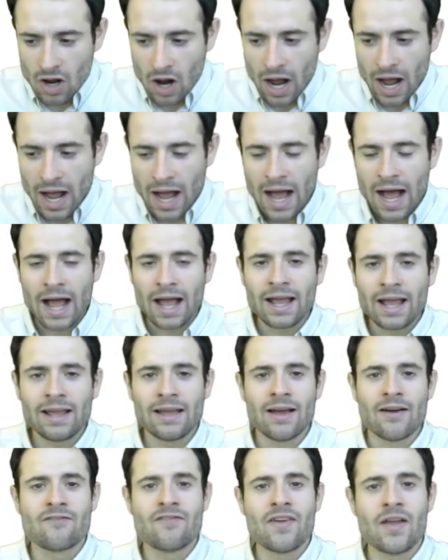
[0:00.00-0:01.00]
high,
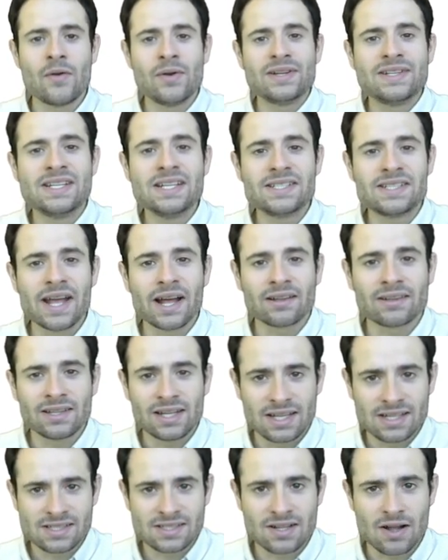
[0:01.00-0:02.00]
a very detailed
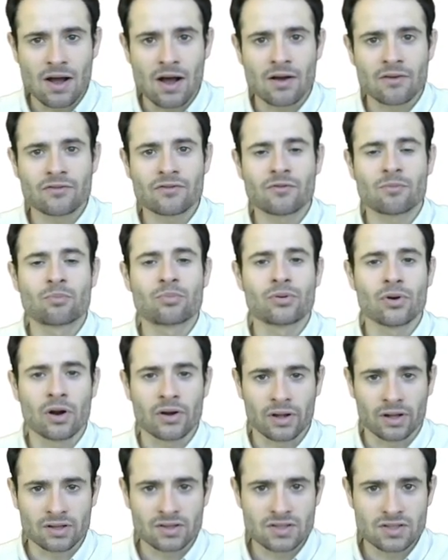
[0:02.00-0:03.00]
list of
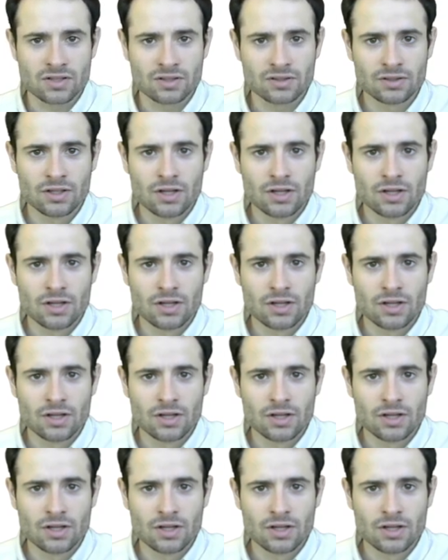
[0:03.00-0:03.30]
products.